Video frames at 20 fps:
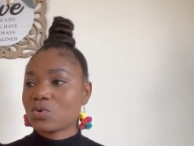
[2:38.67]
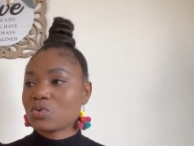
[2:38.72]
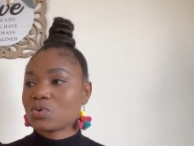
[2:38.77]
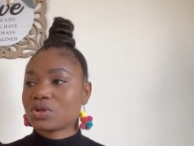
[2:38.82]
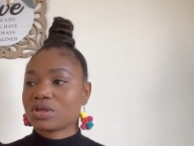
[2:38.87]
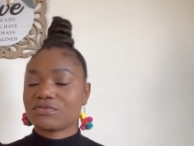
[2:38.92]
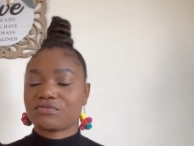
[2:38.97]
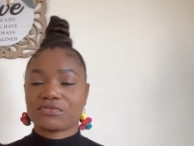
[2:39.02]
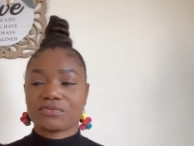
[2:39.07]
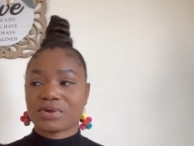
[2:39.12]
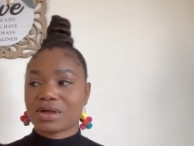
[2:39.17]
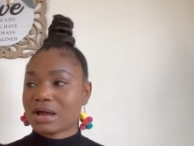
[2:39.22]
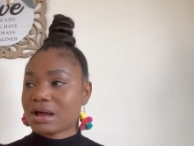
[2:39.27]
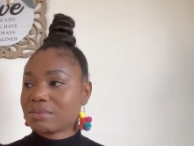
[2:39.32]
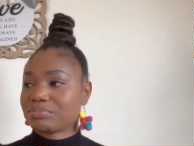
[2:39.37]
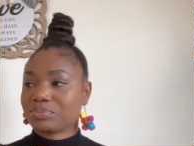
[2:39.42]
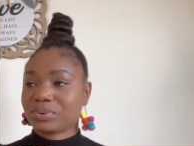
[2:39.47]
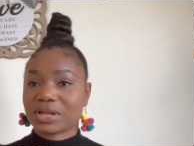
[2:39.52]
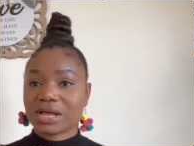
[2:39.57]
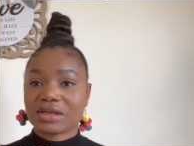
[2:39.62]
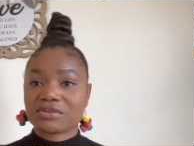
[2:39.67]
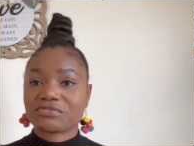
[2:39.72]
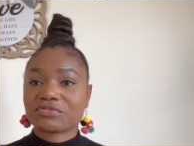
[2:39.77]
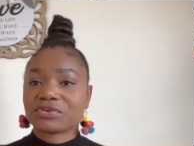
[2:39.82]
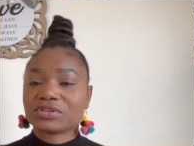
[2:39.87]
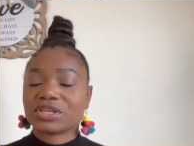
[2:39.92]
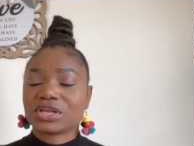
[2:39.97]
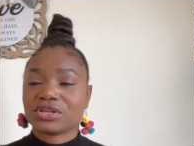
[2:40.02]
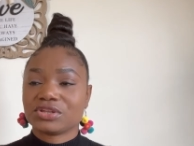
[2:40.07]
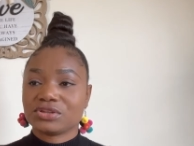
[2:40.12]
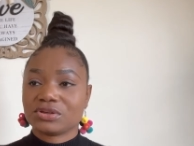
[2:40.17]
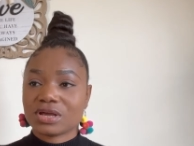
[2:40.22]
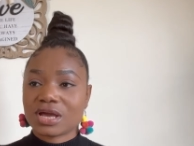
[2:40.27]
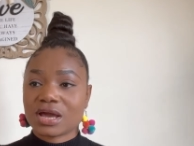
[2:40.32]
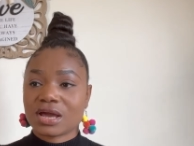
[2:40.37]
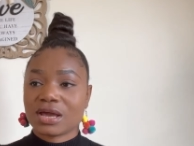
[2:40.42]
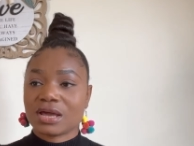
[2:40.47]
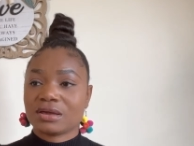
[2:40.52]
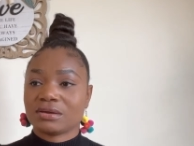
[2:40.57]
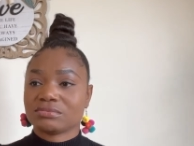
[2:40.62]
If you are applying for the
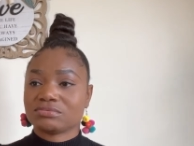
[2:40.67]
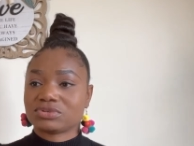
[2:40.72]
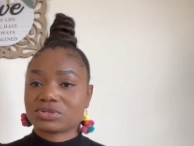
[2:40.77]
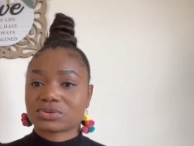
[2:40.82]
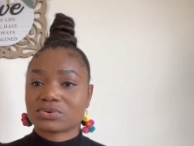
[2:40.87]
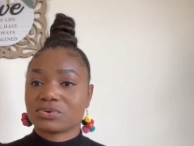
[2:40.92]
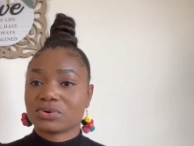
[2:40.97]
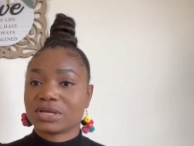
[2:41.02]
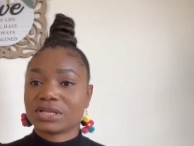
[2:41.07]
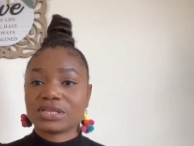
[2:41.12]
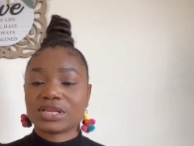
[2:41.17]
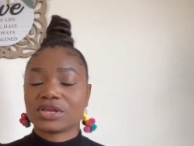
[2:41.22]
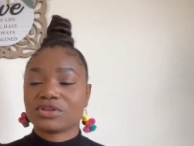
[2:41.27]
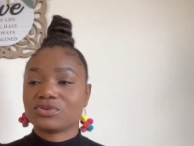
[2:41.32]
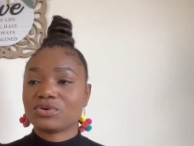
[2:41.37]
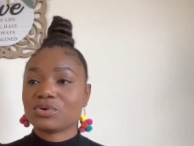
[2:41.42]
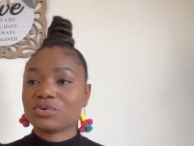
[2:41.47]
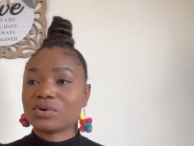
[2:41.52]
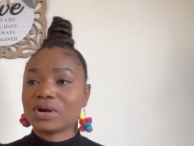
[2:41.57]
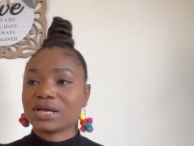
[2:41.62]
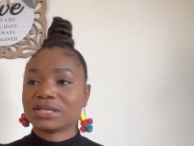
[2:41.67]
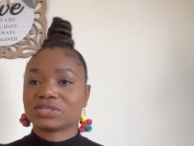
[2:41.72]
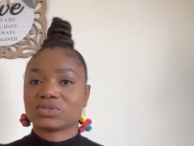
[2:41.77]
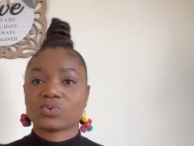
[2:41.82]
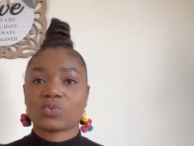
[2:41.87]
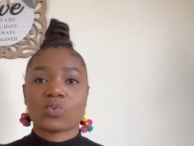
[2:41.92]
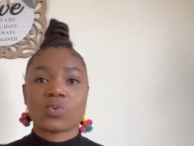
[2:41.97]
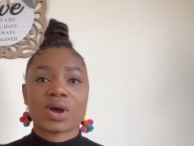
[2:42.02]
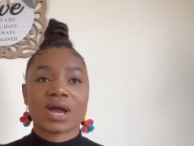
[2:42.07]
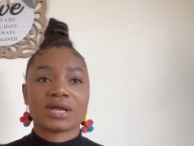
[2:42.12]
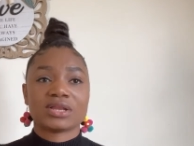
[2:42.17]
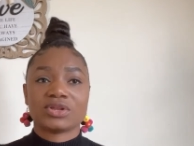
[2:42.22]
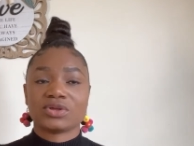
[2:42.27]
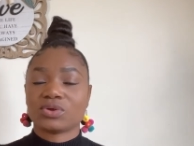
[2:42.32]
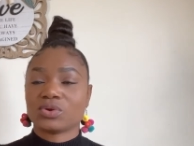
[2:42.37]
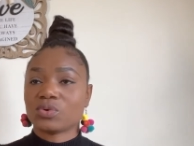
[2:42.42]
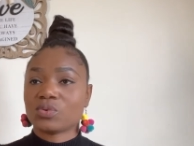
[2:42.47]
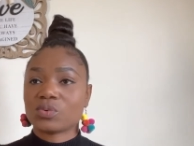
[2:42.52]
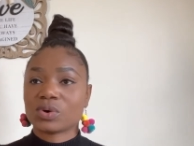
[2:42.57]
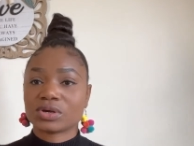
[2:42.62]
school in the US, where do
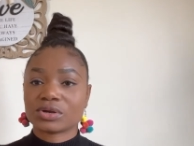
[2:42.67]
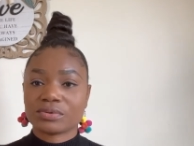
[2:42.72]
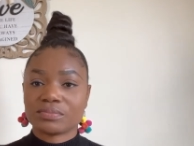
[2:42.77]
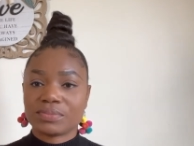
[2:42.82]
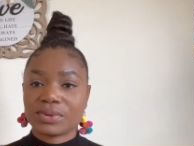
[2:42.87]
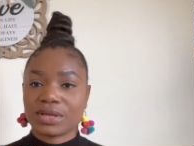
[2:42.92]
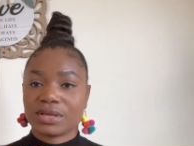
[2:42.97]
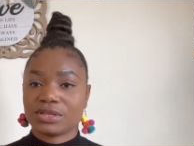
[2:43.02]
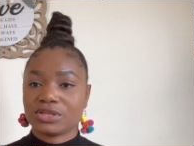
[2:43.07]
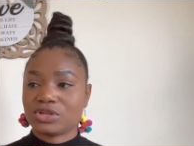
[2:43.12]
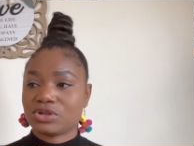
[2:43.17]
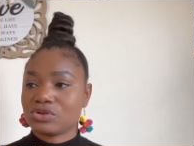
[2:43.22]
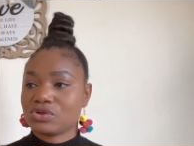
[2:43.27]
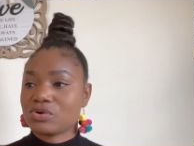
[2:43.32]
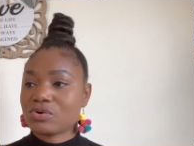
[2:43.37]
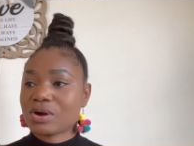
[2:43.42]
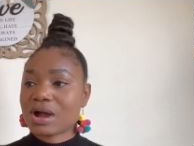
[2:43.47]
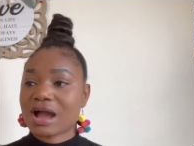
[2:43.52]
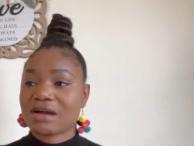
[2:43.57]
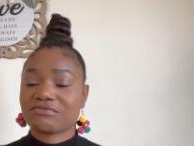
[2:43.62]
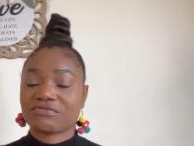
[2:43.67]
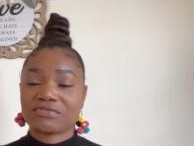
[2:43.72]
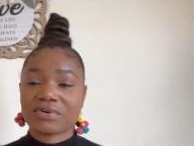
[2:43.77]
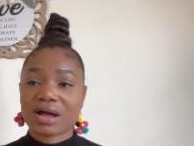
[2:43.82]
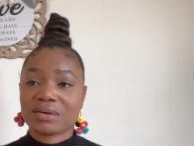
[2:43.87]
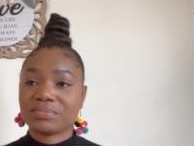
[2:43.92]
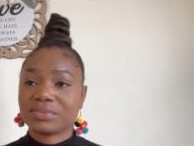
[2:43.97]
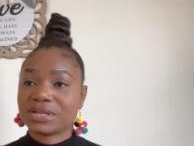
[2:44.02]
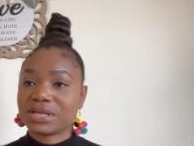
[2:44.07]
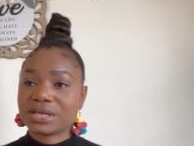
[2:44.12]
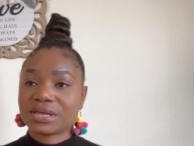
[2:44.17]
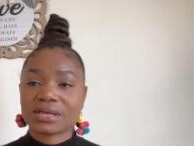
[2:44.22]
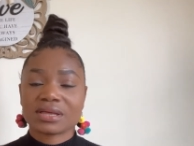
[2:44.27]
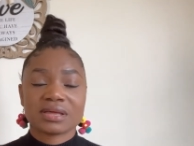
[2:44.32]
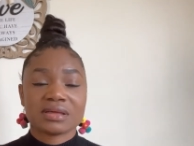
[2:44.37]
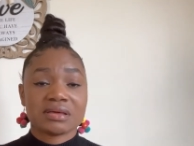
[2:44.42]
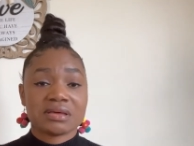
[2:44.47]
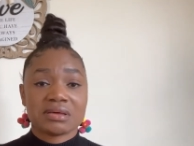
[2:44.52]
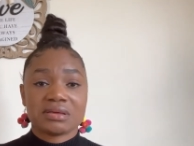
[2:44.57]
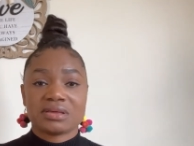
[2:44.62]
you want to be? Do you have family?
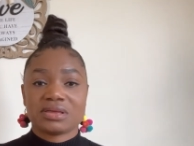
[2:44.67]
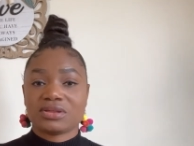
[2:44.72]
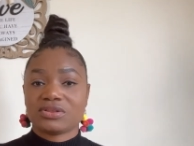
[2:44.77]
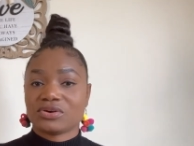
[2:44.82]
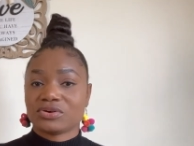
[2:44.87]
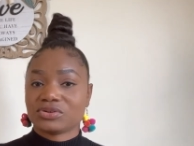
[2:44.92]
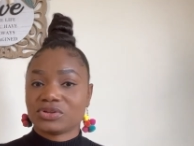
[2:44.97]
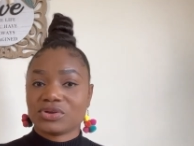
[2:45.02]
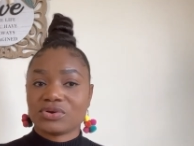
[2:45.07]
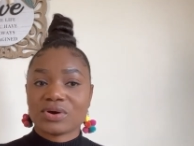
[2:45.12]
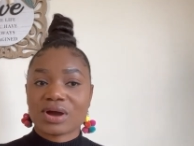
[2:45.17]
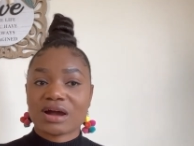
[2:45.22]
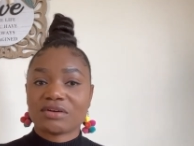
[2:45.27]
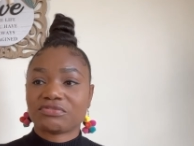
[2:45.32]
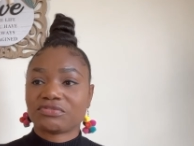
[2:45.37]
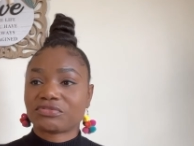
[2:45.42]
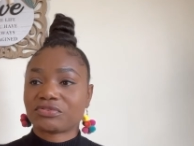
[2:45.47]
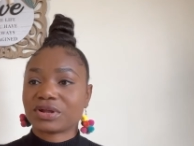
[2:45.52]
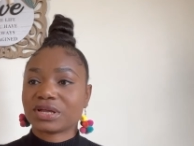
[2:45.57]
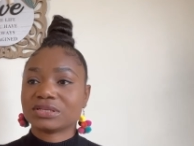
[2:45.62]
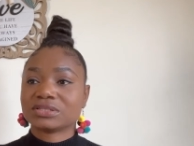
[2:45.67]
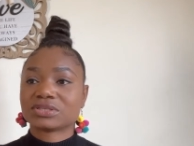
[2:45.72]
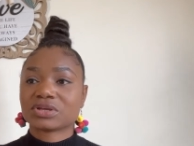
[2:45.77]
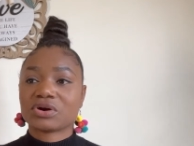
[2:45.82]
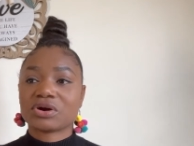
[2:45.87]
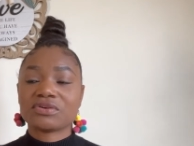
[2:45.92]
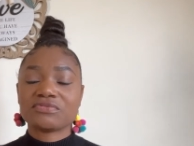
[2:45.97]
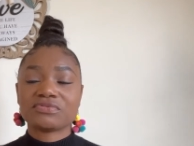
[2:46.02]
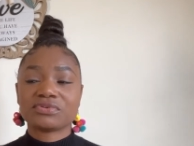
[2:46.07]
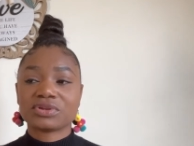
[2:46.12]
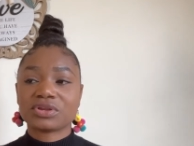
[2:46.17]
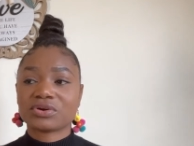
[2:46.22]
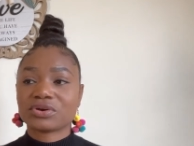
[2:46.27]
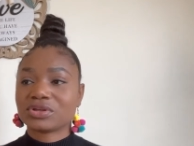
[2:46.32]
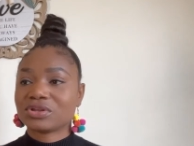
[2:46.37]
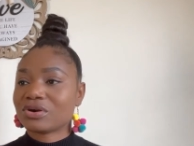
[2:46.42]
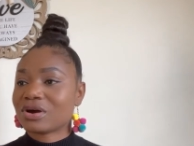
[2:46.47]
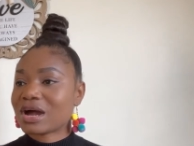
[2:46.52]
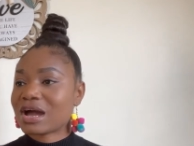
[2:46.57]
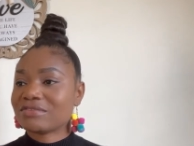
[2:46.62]
Do you have friends? Or even though you
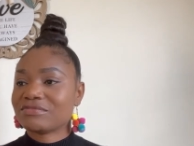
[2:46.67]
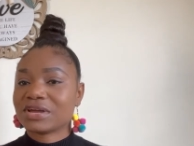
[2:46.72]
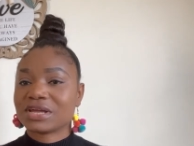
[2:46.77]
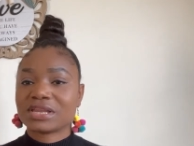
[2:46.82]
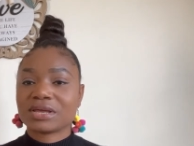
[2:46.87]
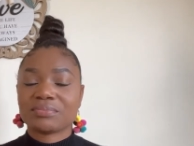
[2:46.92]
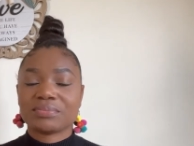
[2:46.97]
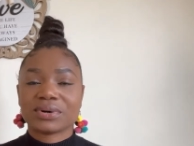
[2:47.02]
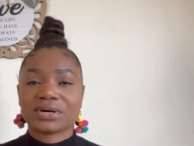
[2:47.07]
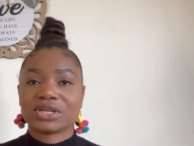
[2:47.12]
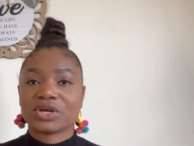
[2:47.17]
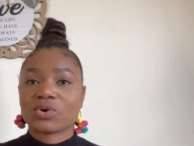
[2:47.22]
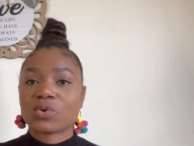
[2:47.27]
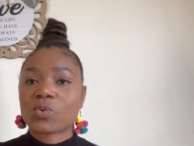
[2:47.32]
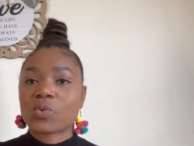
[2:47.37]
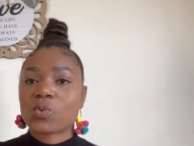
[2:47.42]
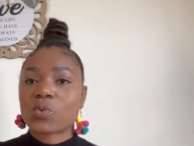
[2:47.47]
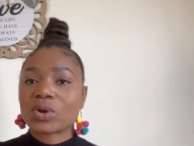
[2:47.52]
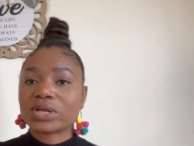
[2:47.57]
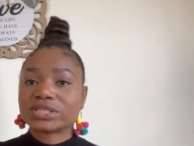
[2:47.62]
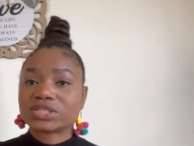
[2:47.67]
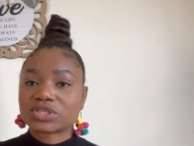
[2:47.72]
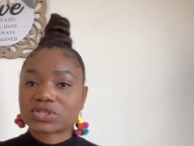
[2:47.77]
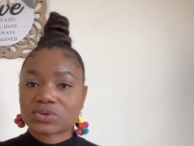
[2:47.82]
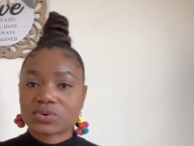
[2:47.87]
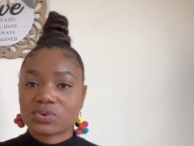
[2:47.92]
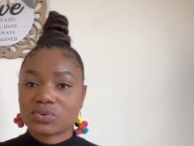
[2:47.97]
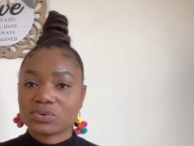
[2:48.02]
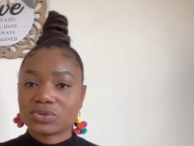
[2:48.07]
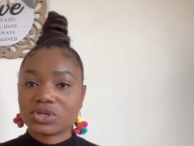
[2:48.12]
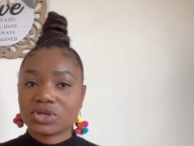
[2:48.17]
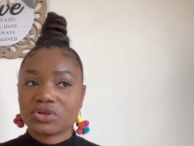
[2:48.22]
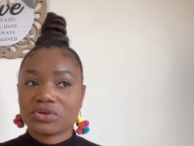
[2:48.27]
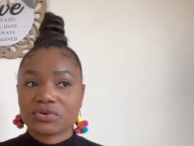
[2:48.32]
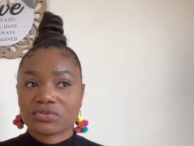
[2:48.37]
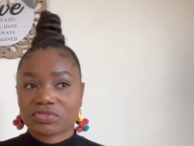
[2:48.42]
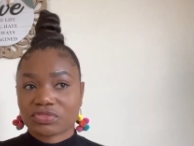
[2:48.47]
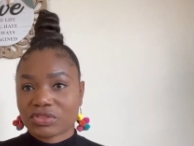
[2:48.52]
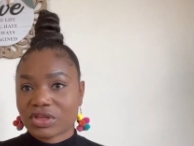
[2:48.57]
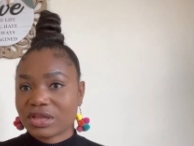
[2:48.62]
don't have anybody, which school do
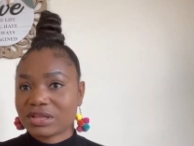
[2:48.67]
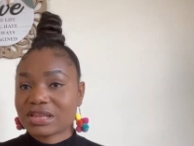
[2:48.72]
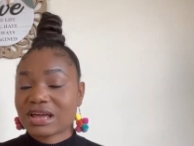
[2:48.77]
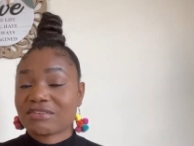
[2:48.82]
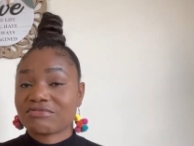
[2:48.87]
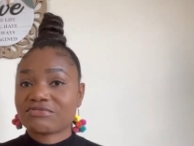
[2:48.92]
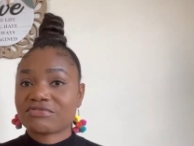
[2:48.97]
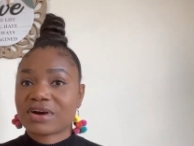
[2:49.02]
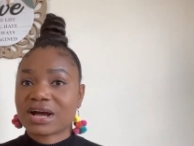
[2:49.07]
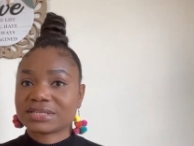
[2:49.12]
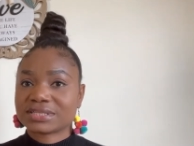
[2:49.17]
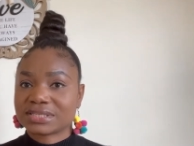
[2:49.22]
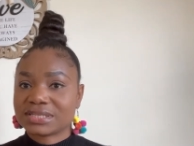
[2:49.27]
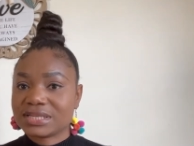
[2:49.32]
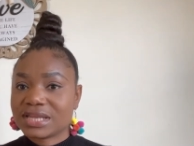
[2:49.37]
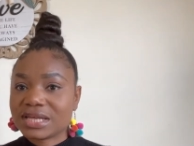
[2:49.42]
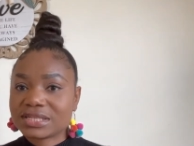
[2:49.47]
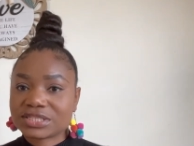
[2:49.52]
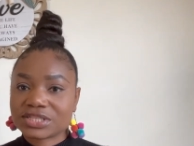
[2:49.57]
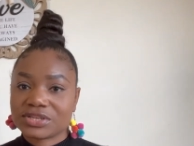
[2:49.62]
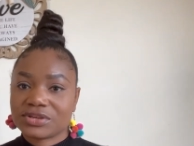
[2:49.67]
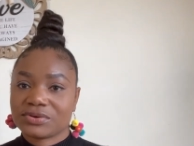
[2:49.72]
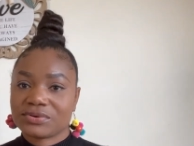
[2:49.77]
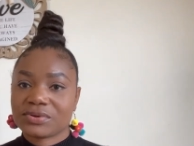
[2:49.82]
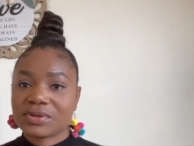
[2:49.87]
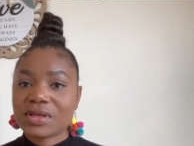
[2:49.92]
you think that fascinates you